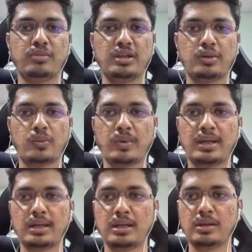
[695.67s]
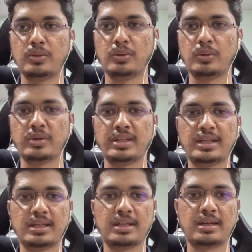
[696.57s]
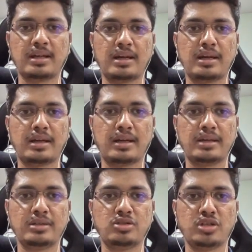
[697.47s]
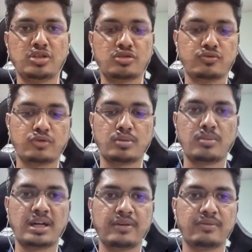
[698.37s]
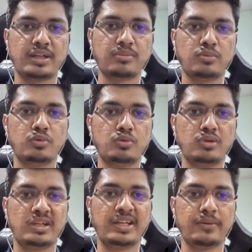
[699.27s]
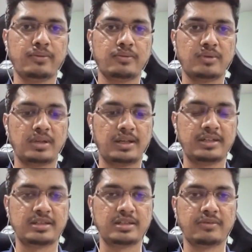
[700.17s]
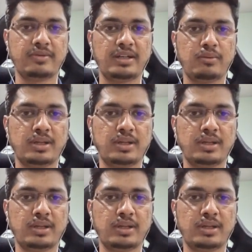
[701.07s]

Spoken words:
me quickly go here and change from iframe to div. Let's see if it